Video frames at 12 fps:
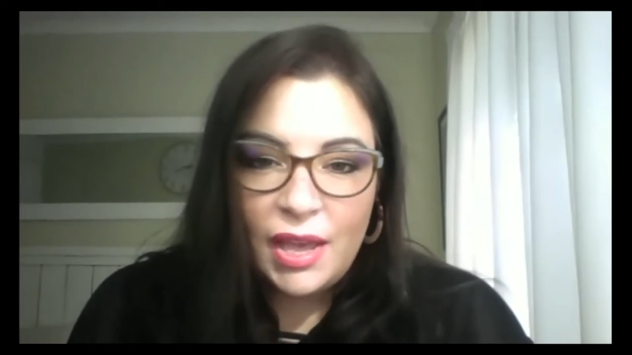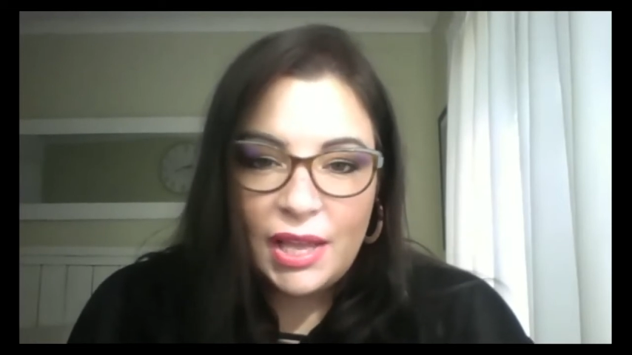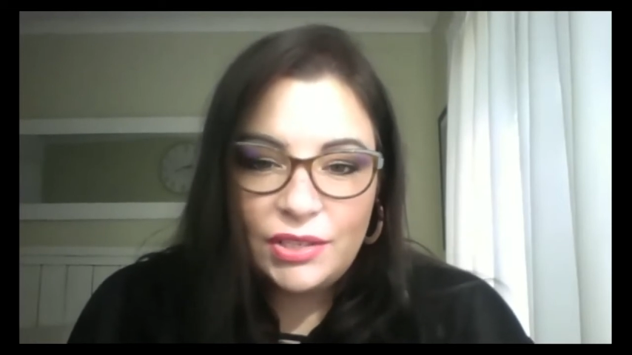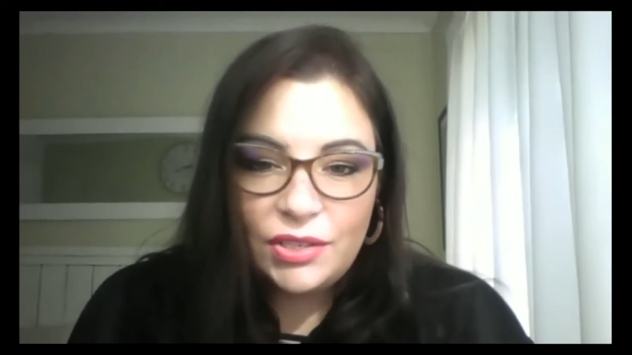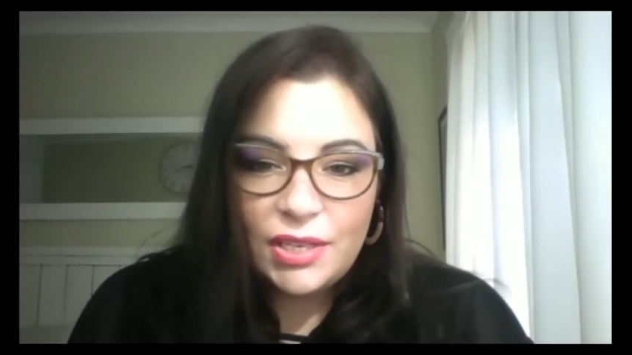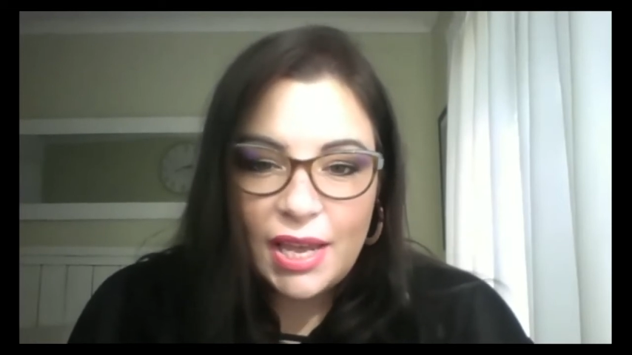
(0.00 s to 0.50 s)

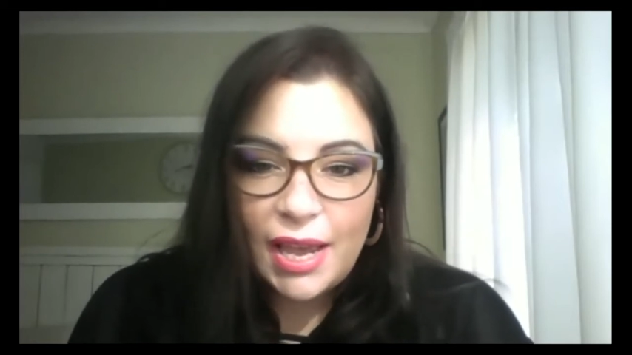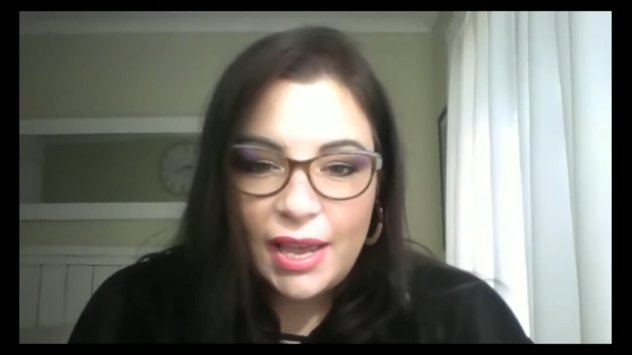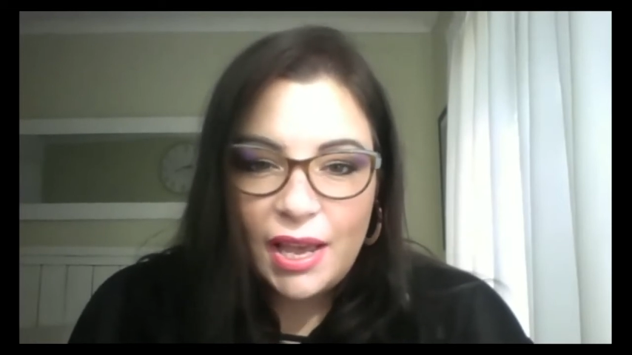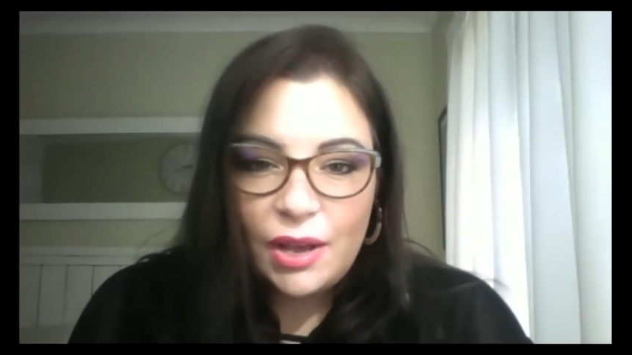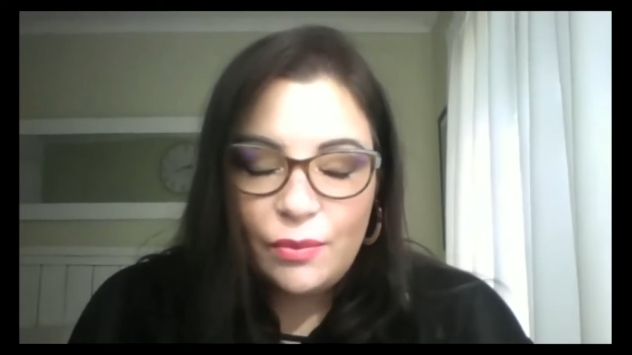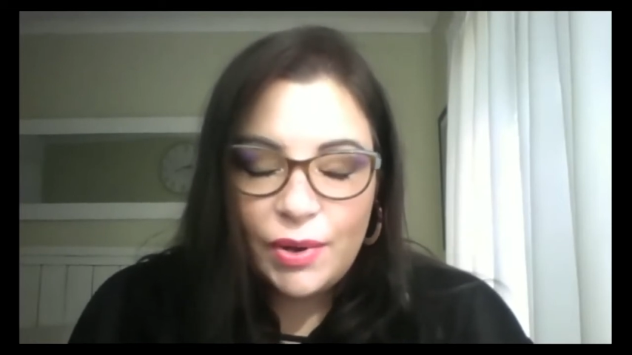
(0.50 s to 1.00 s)
And
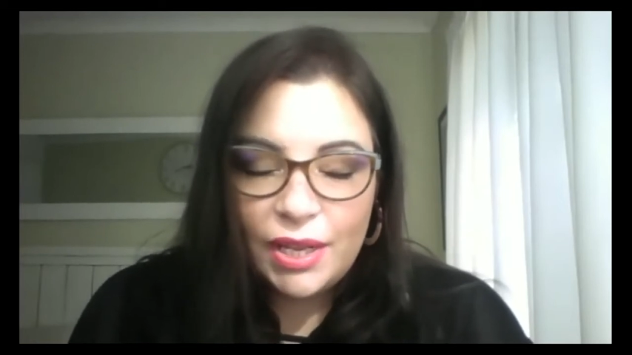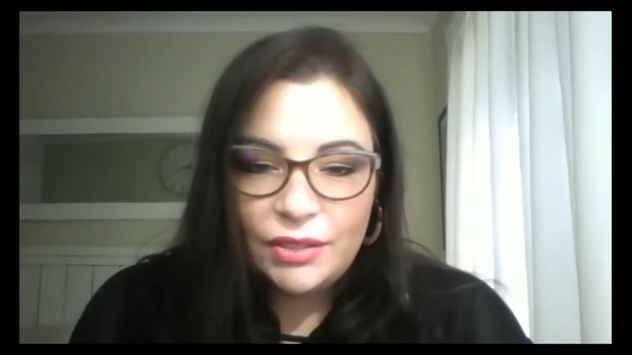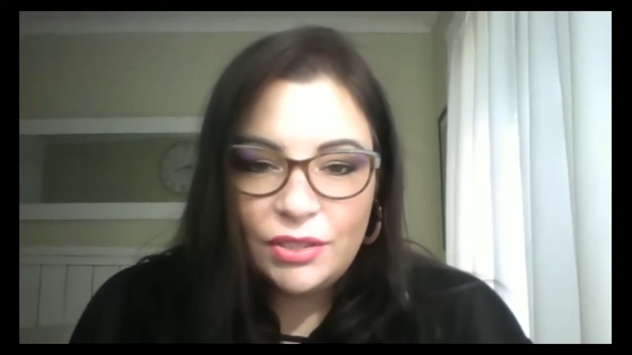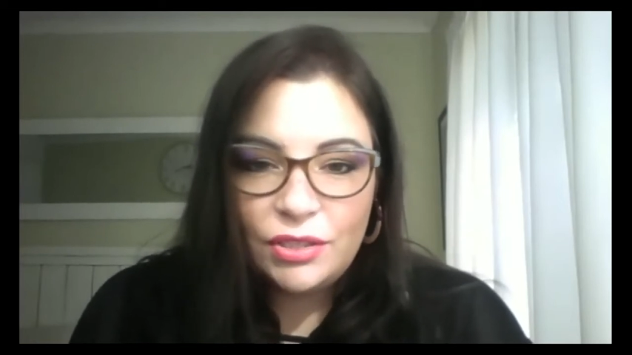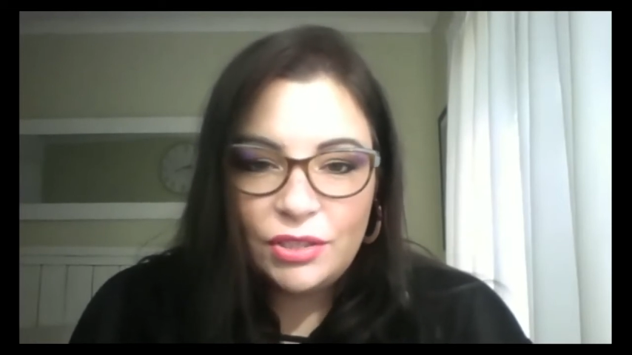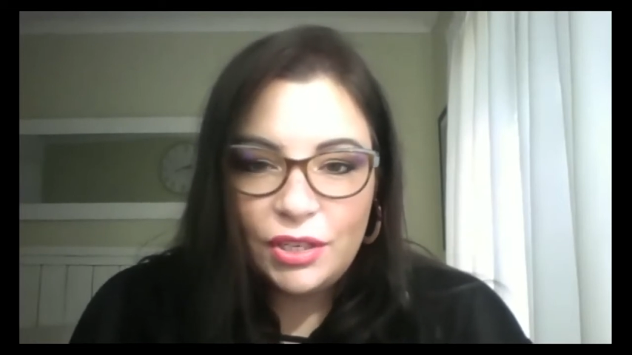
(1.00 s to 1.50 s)
today I
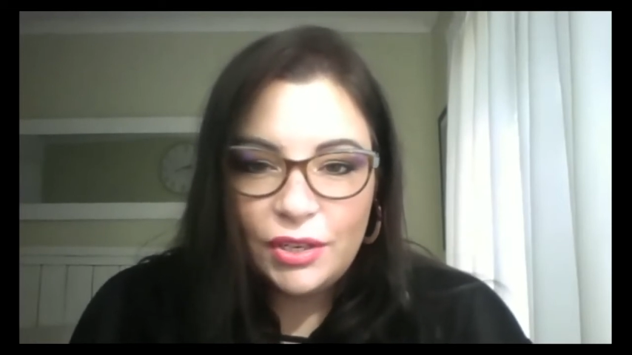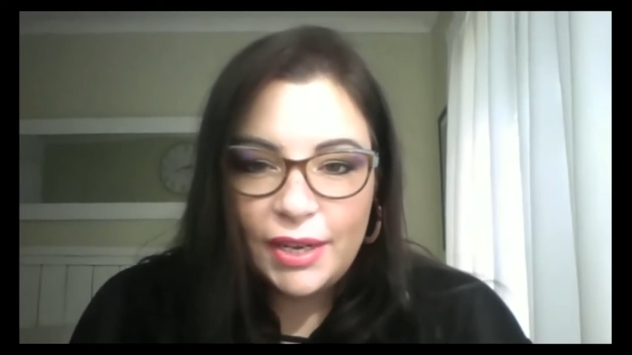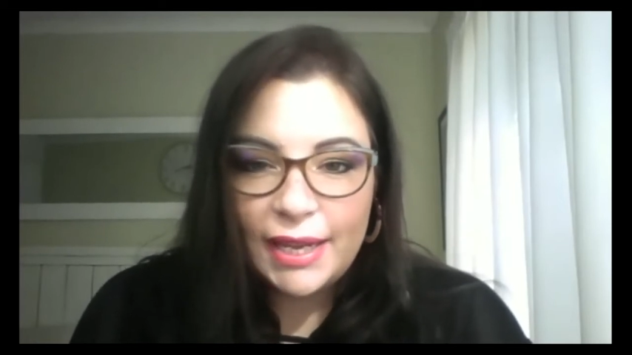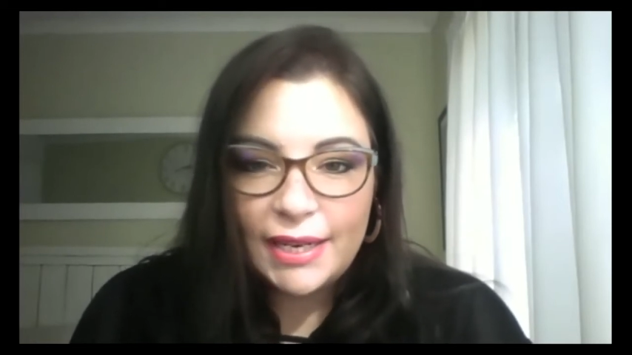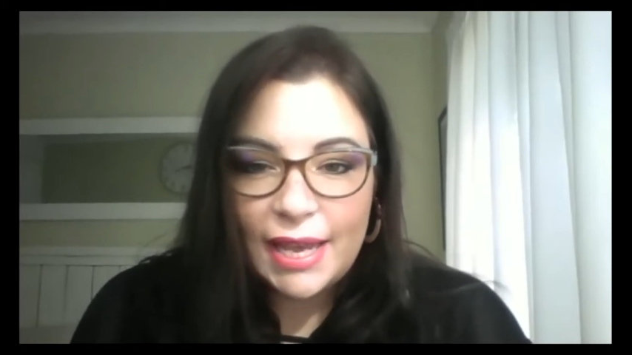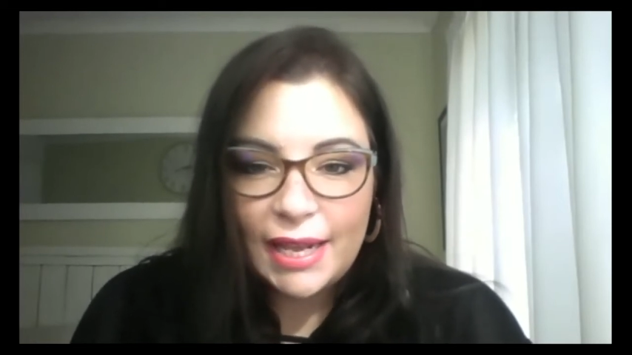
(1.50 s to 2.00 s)
want to look
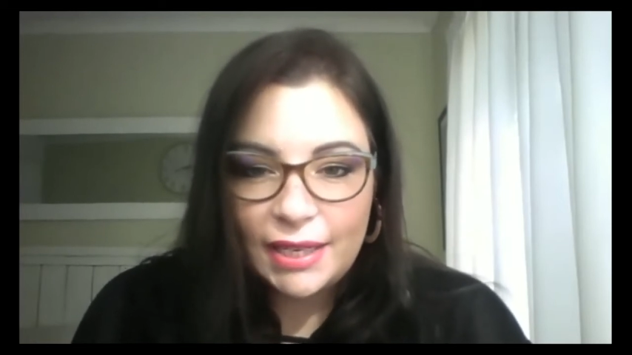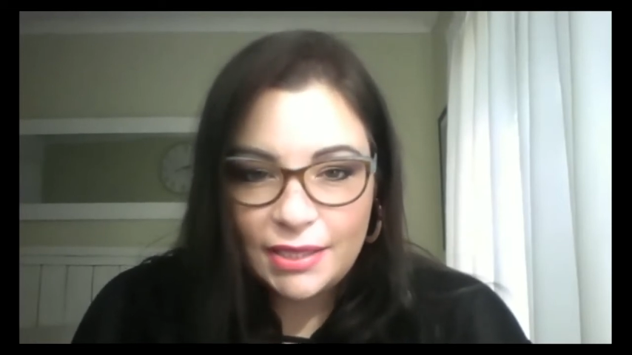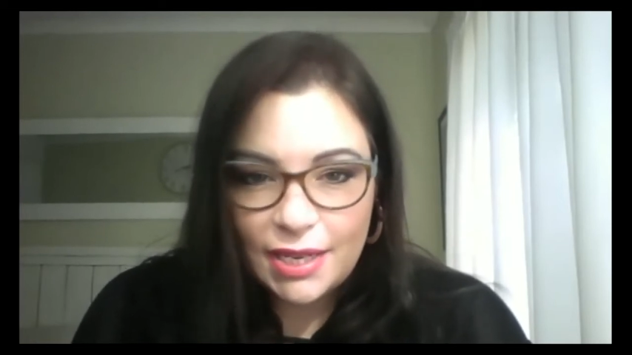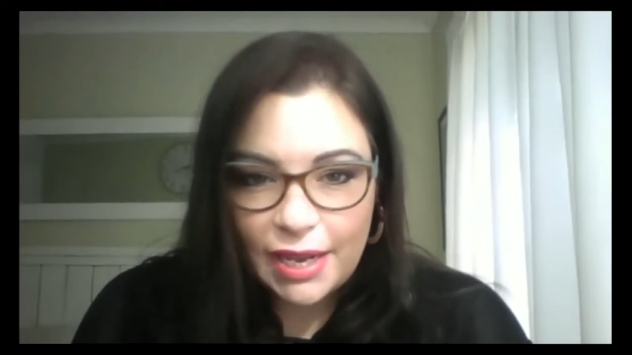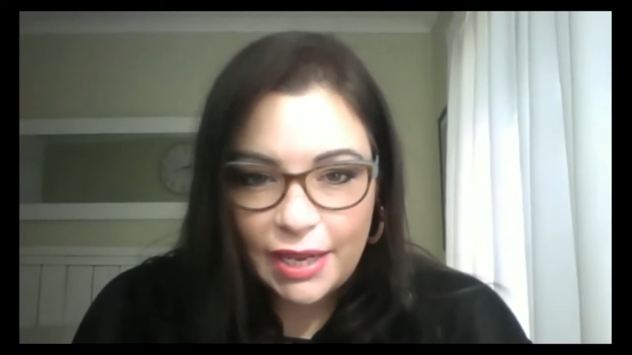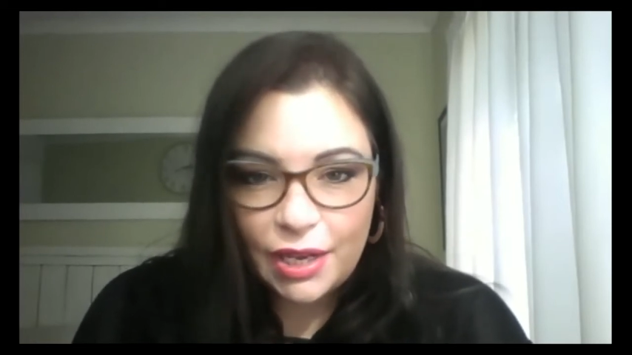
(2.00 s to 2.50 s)
at
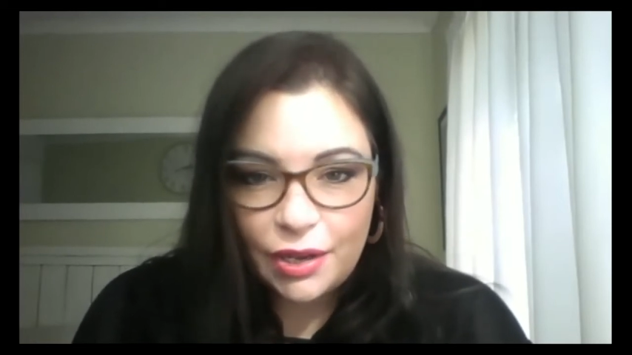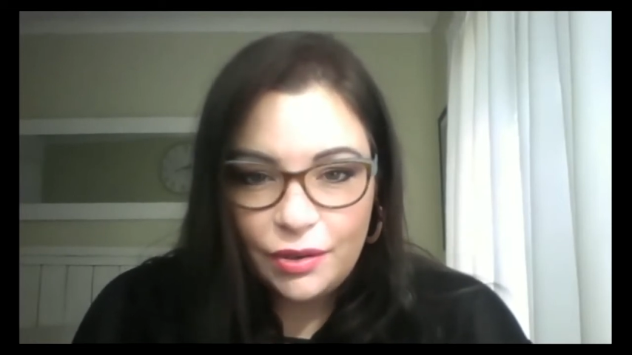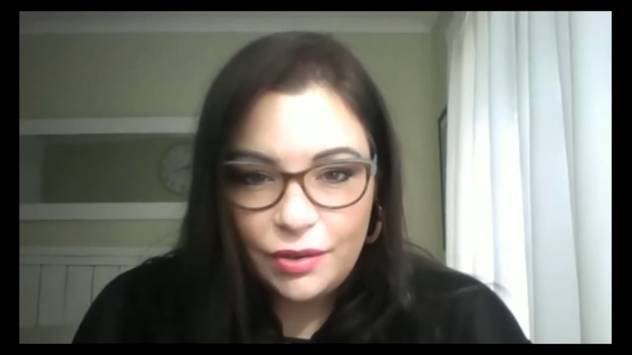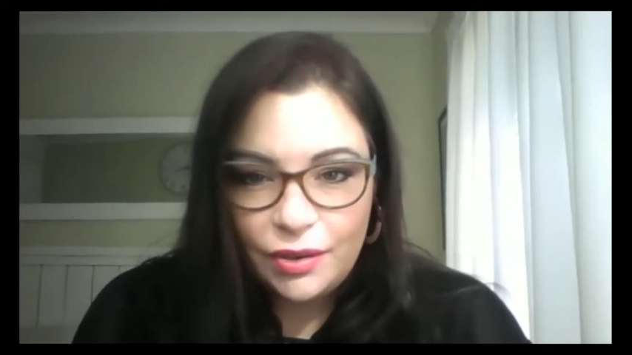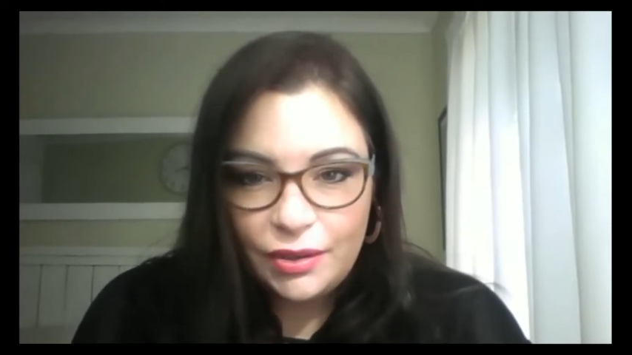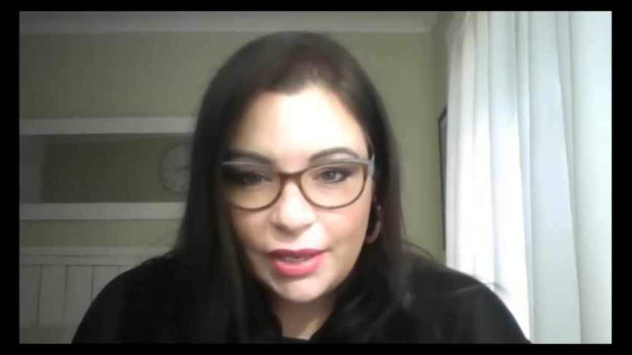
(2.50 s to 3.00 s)

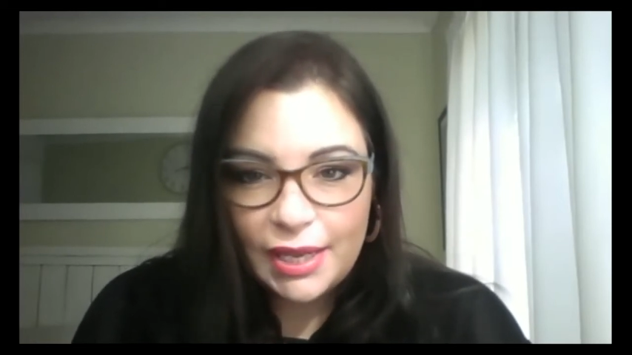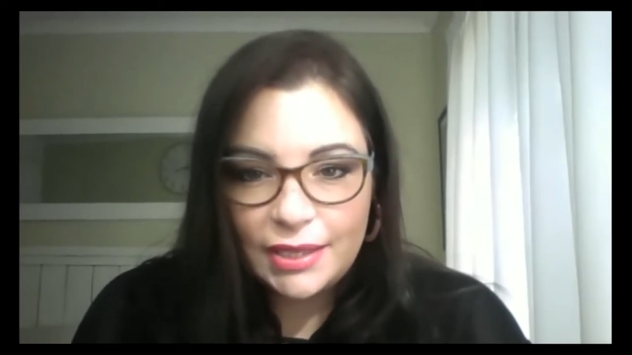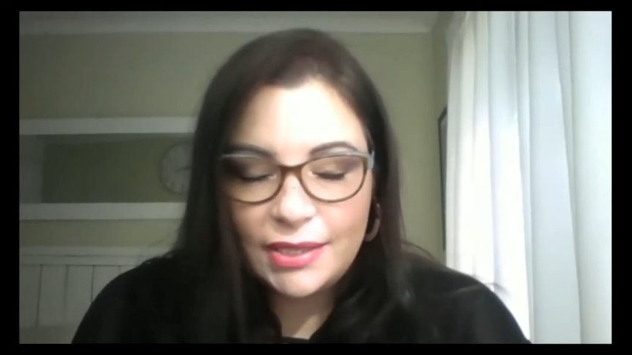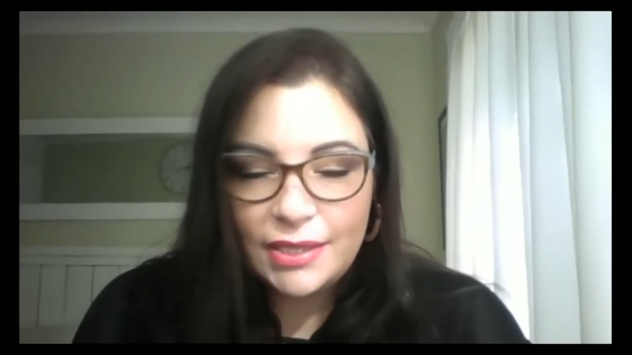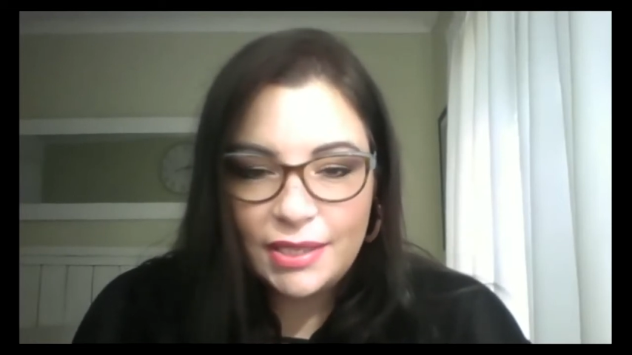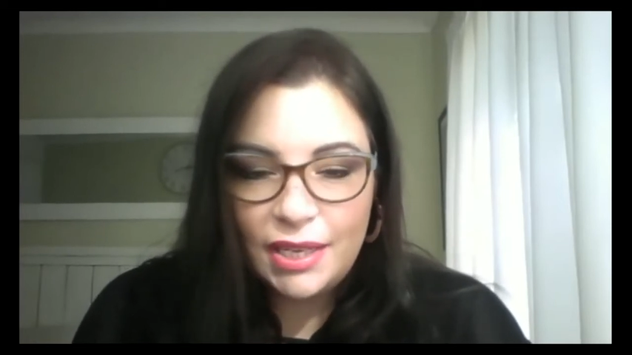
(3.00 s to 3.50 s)
Anateo
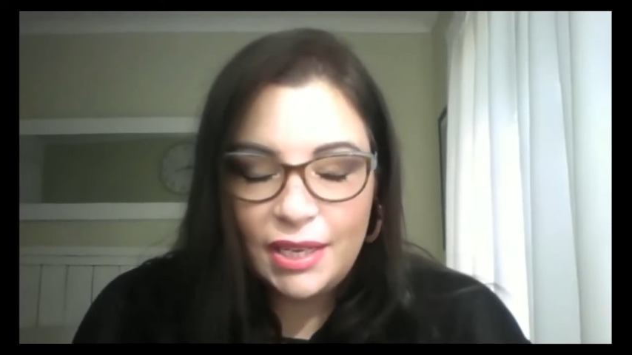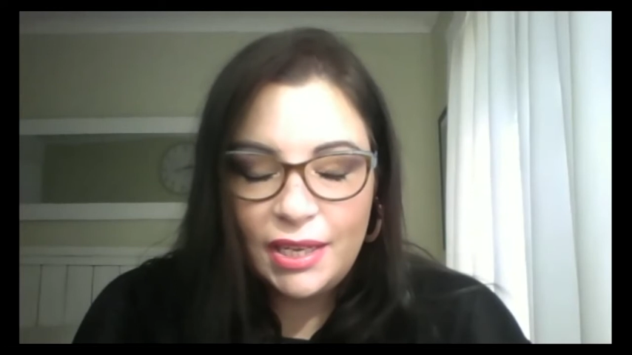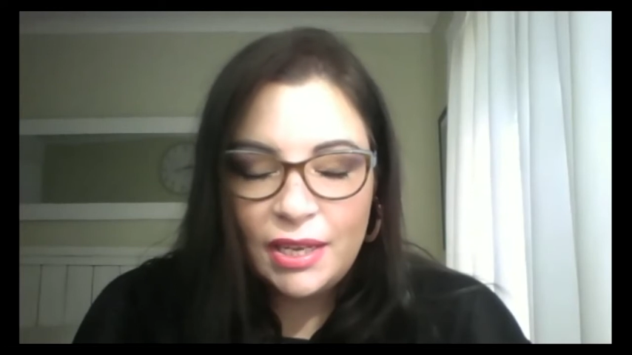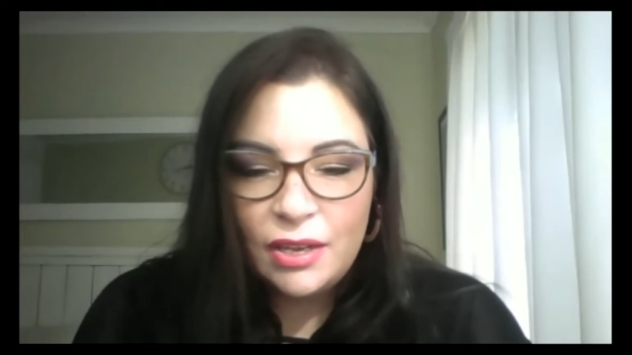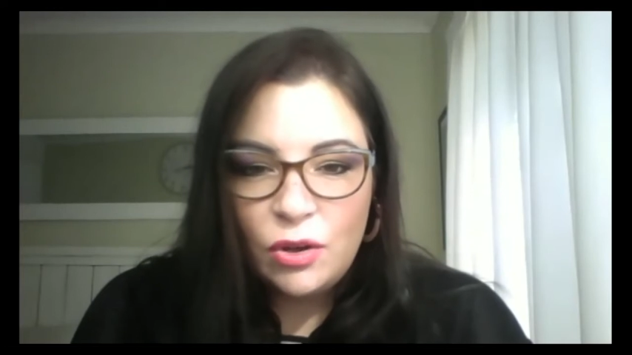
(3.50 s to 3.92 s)
and see